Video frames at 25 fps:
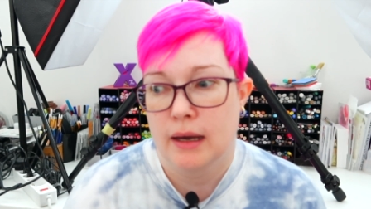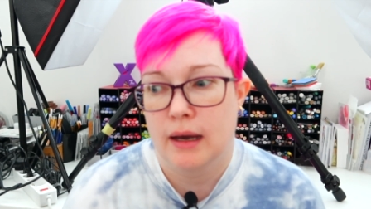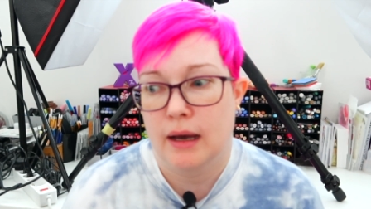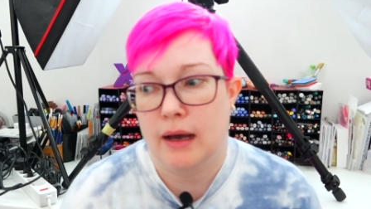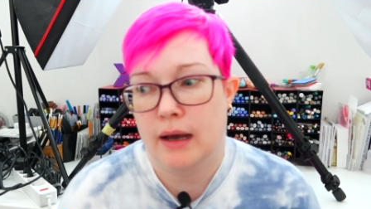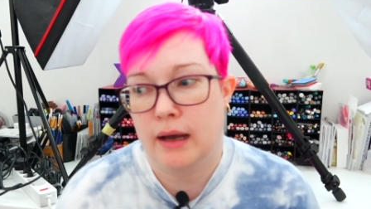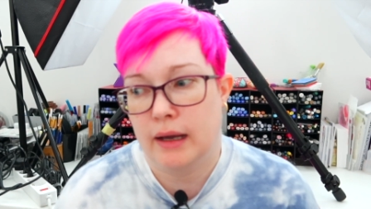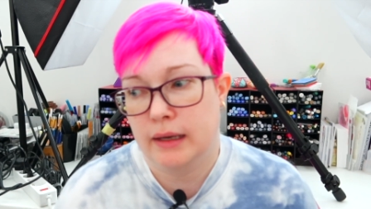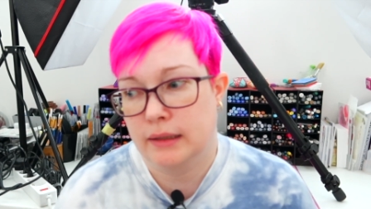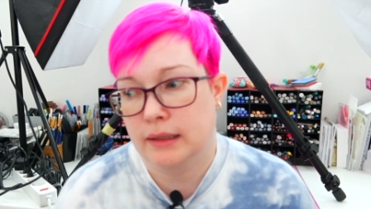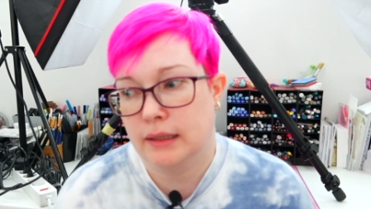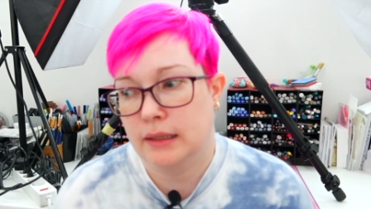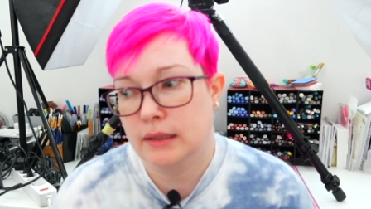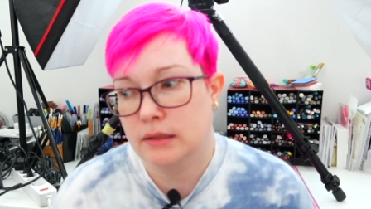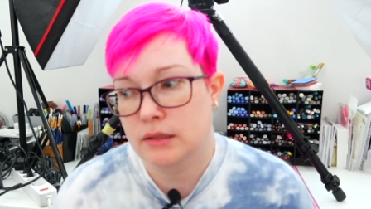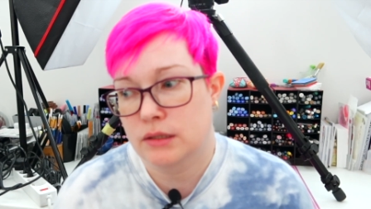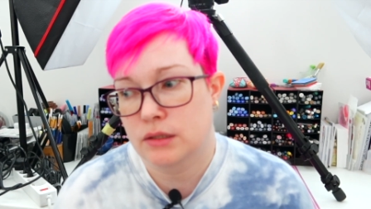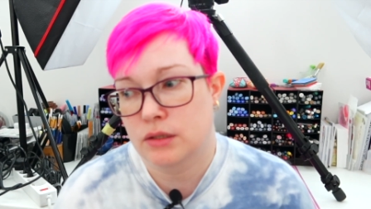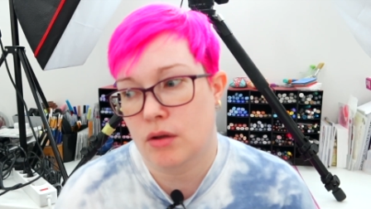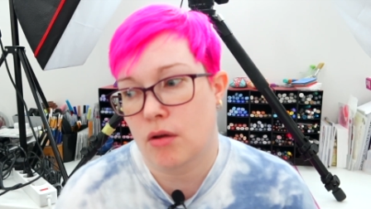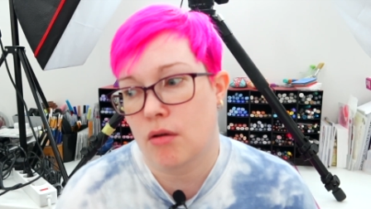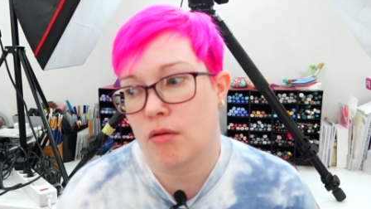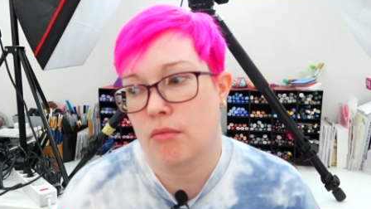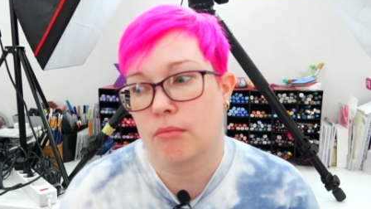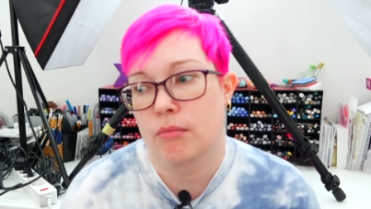I need
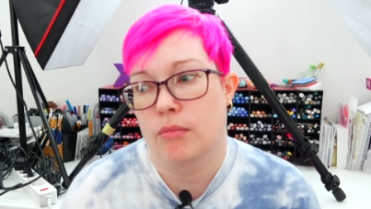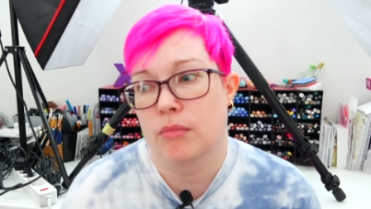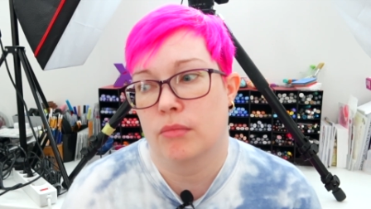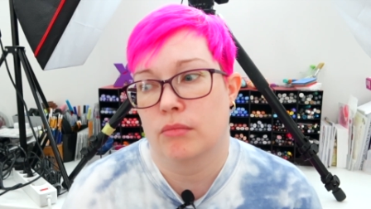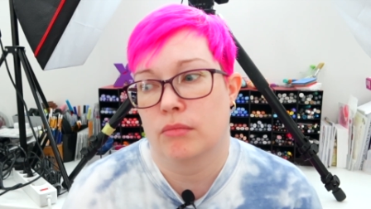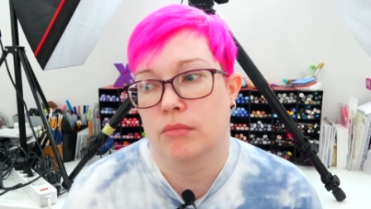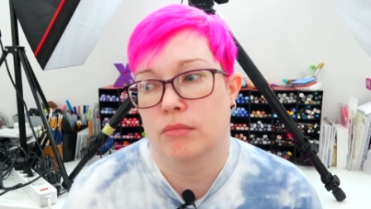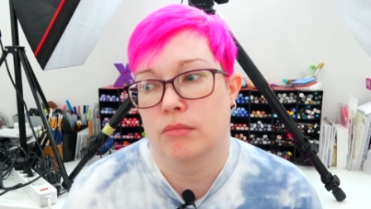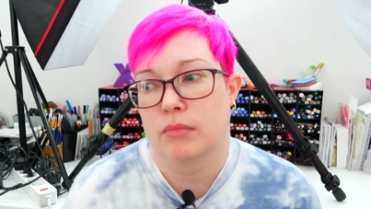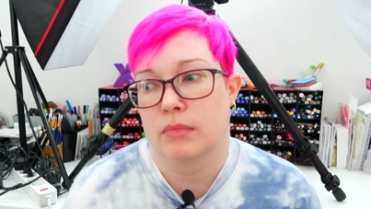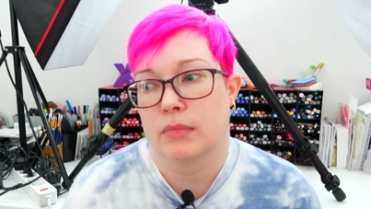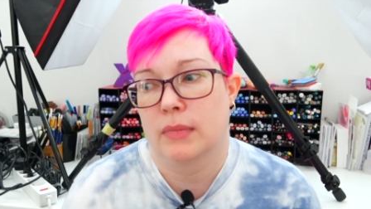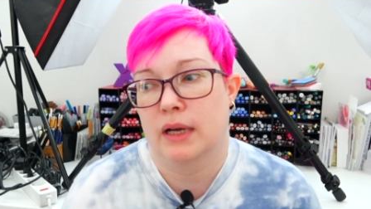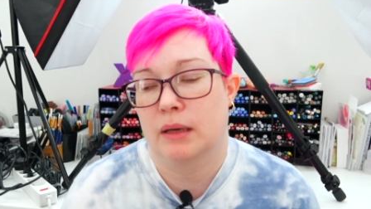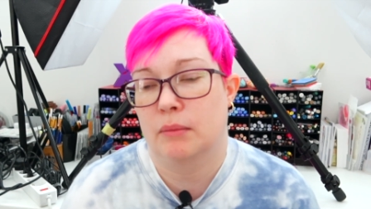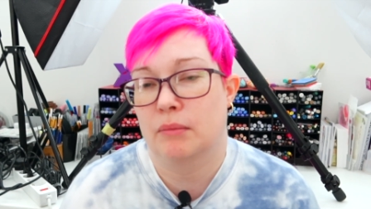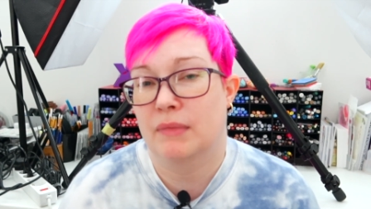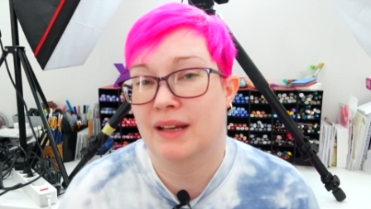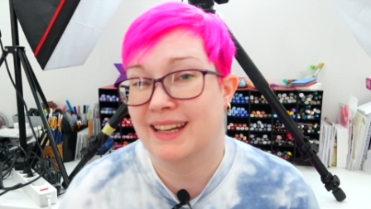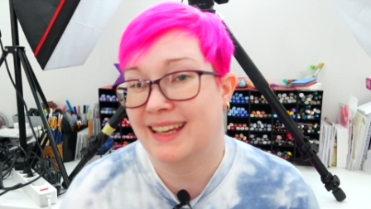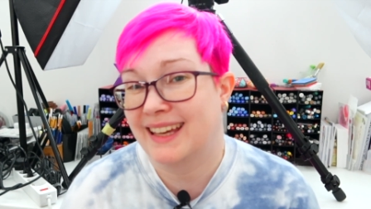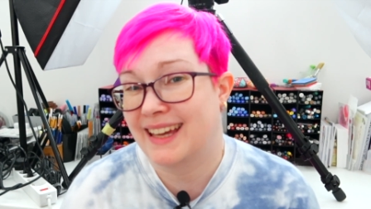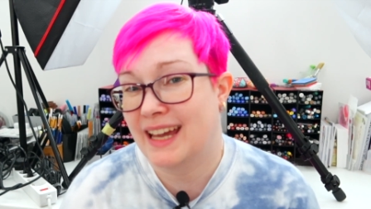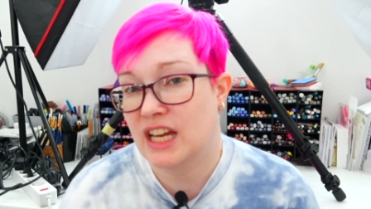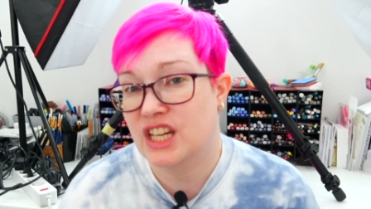some like
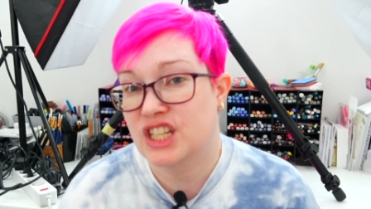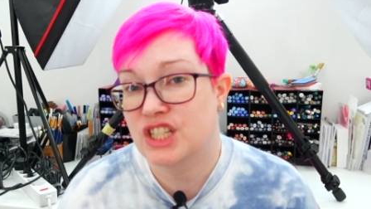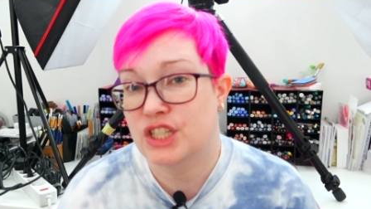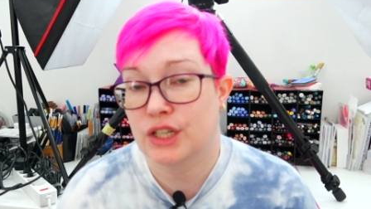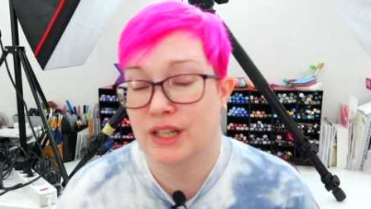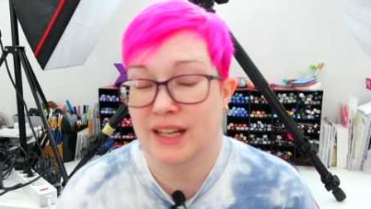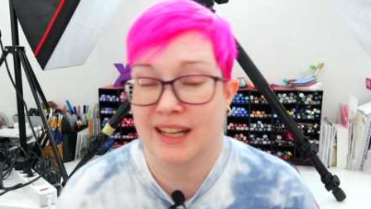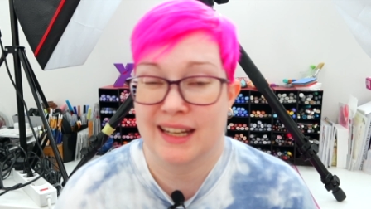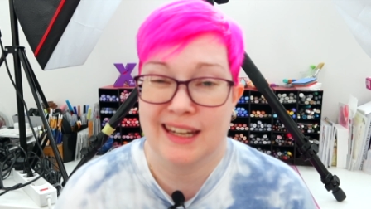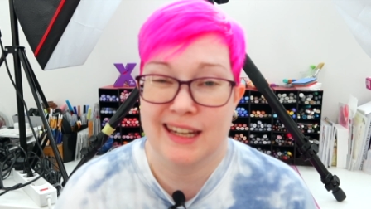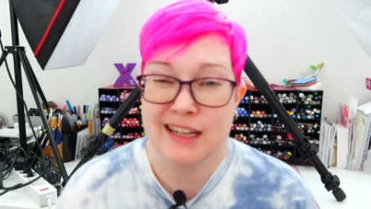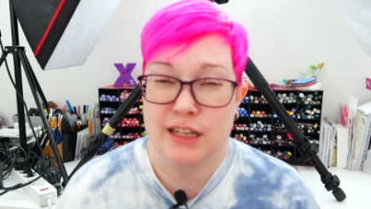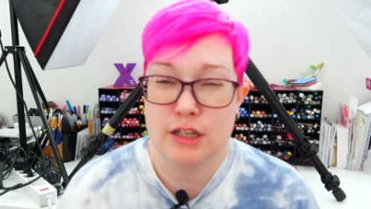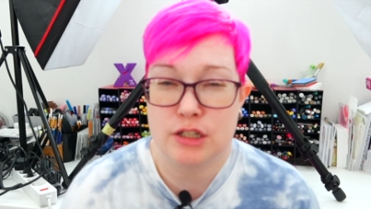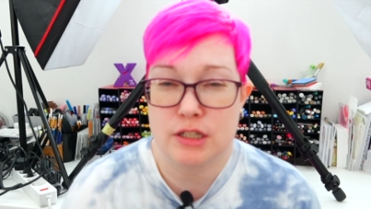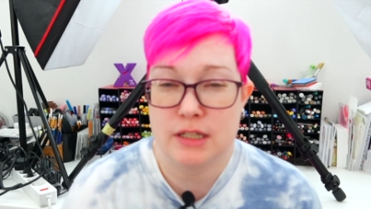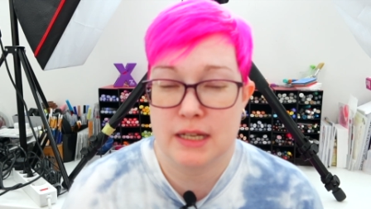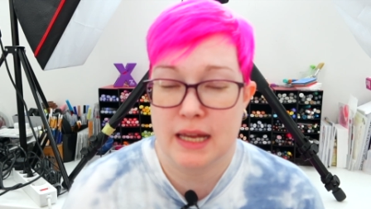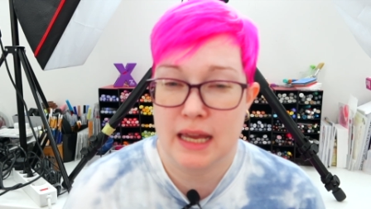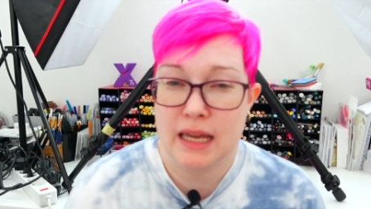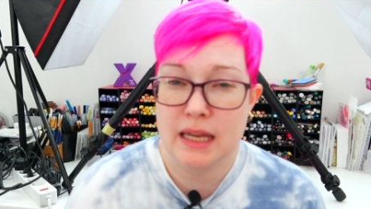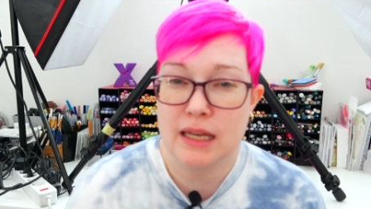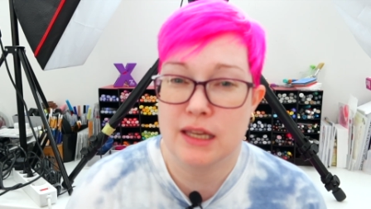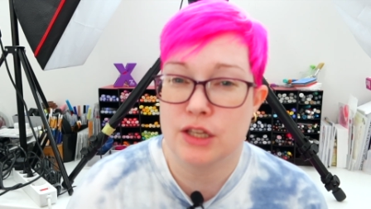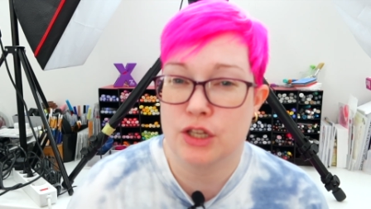medication I need to
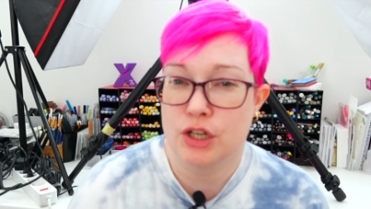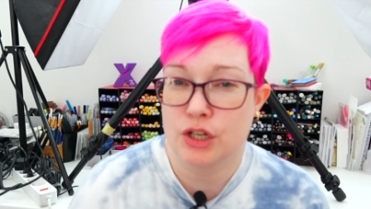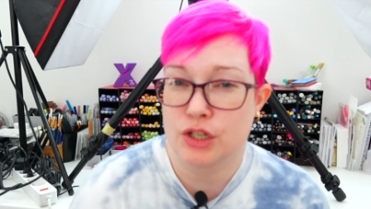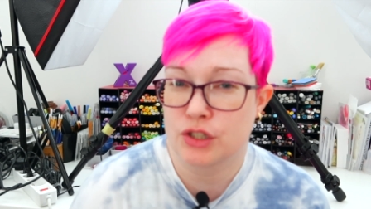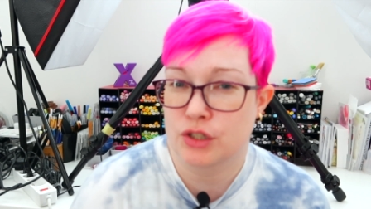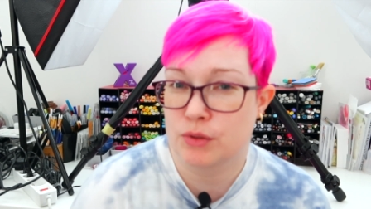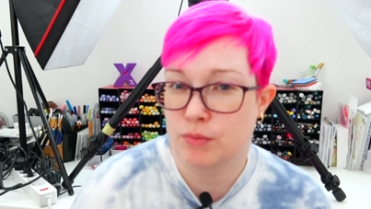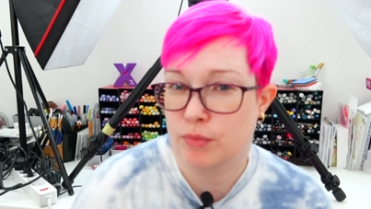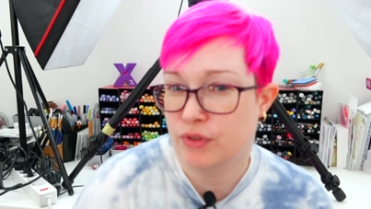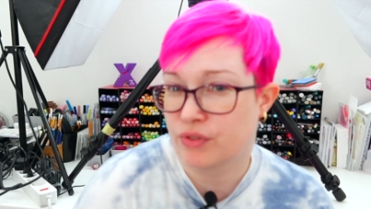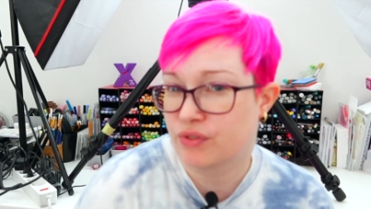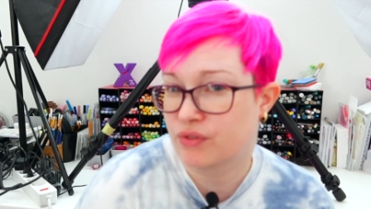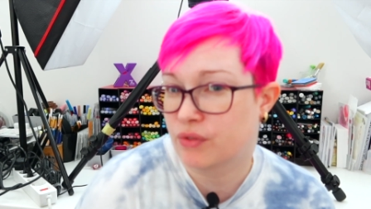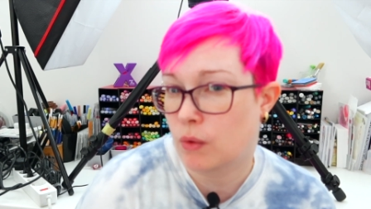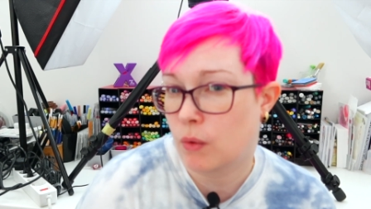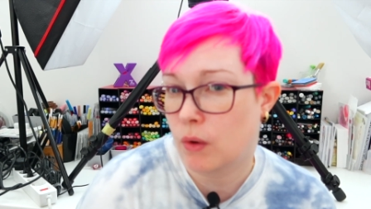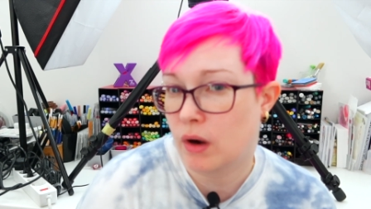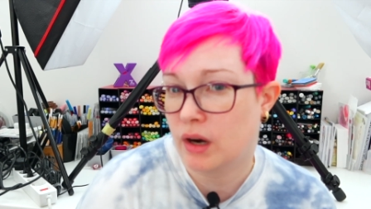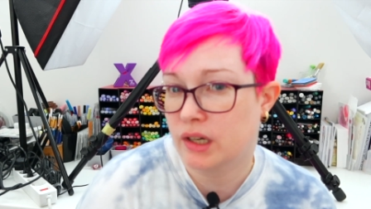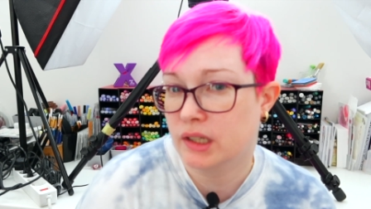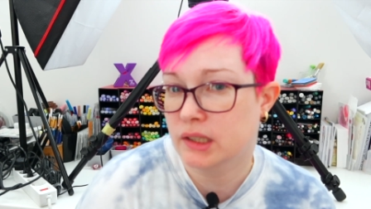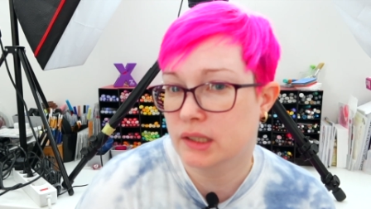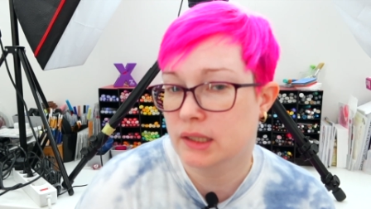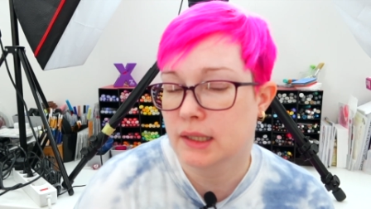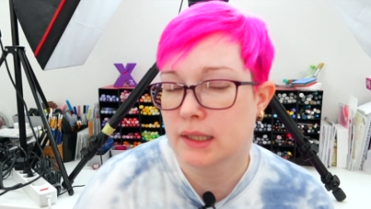take just
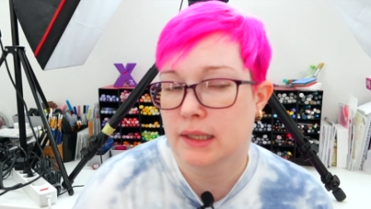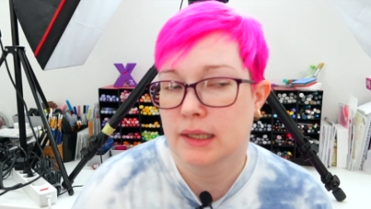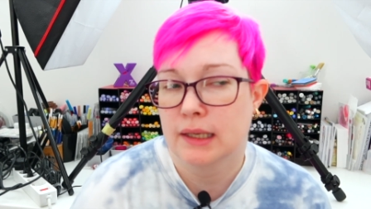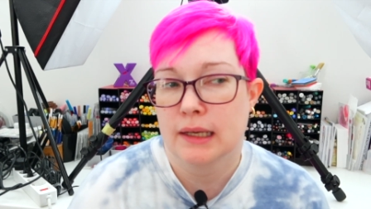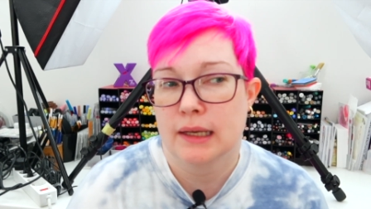before.